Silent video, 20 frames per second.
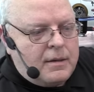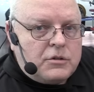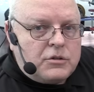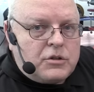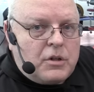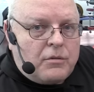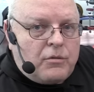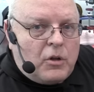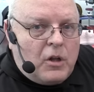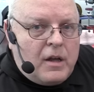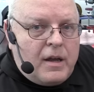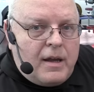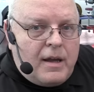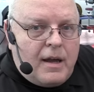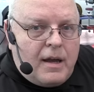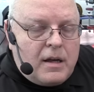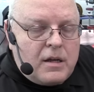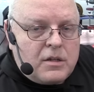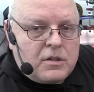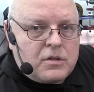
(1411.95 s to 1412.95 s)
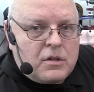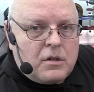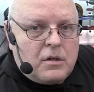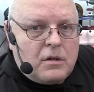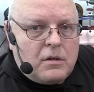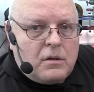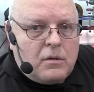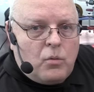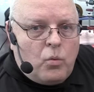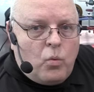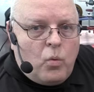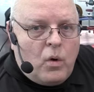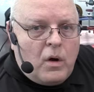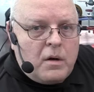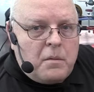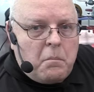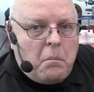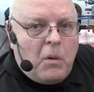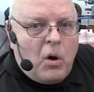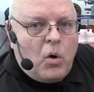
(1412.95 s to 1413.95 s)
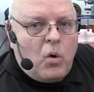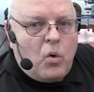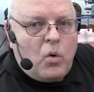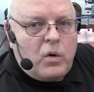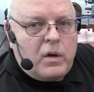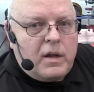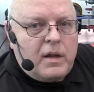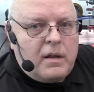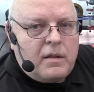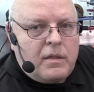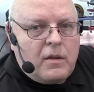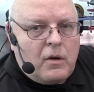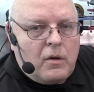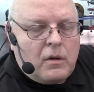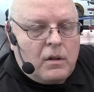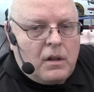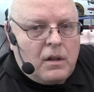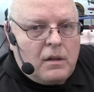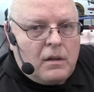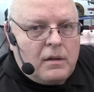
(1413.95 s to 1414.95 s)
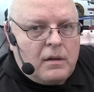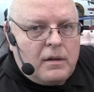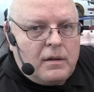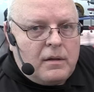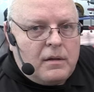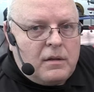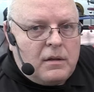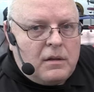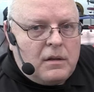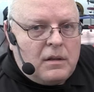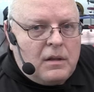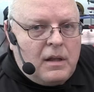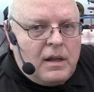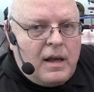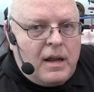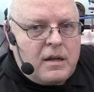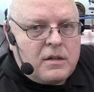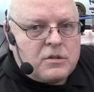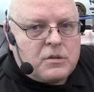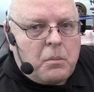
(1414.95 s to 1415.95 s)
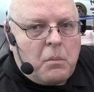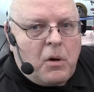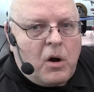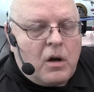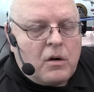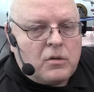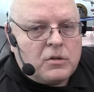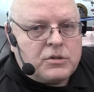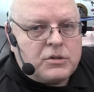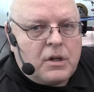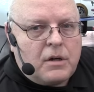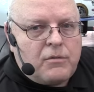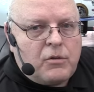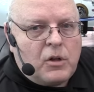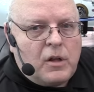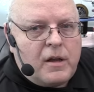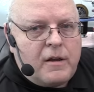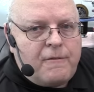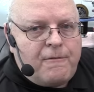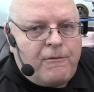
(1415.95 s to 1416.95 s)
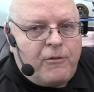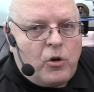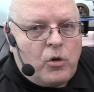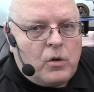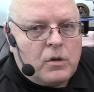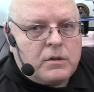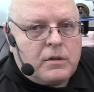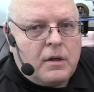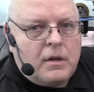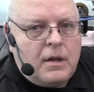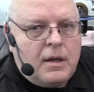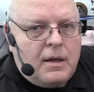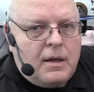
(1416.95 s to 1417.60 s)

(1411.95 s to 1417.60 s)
Chevrolet has uh, one mode in their latest model, Chevrolet Volt,